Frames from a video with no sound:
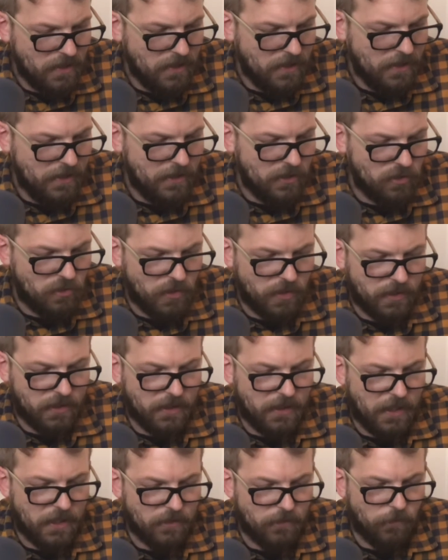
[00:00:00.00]

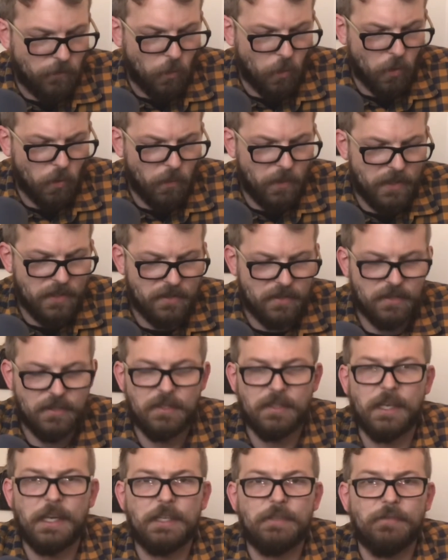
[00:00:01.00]
Strickland has 4 wins in
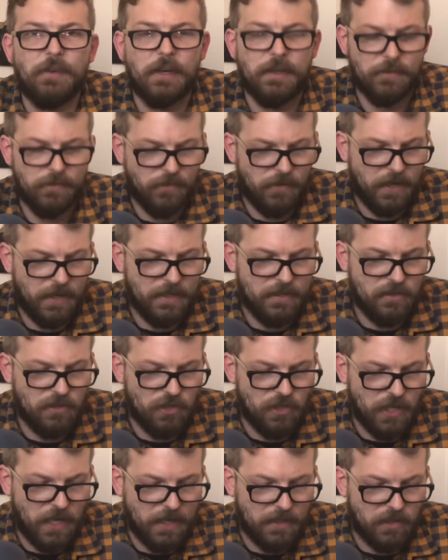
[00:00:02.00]
his last 5 fights.
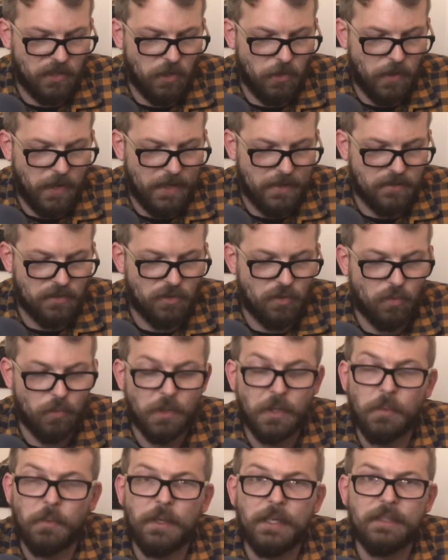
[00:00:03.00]
Jotko has
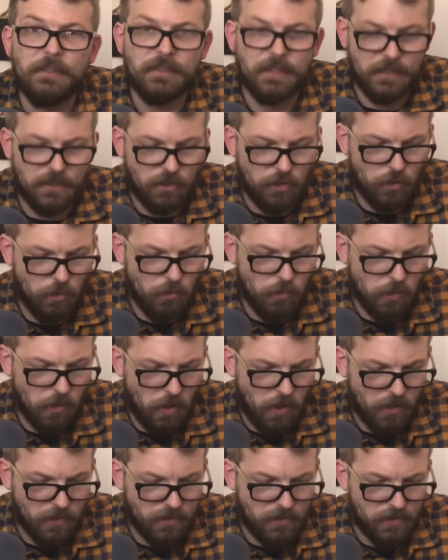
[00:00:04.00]
3 wins and 2
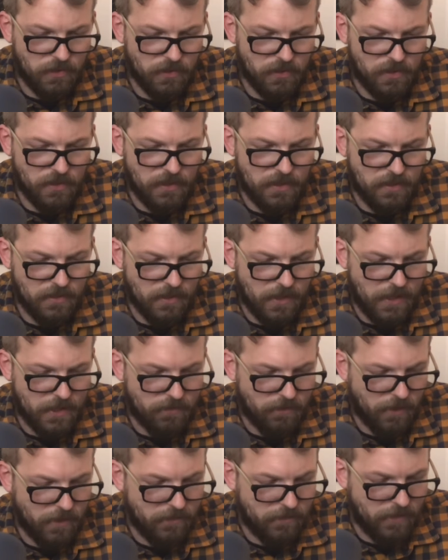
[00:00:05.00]
losses in his last
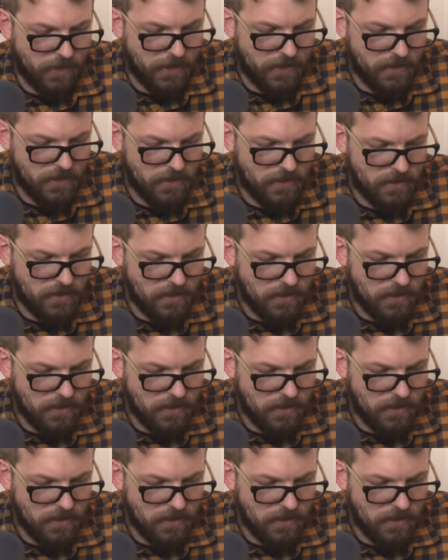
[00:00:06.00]
5 fights.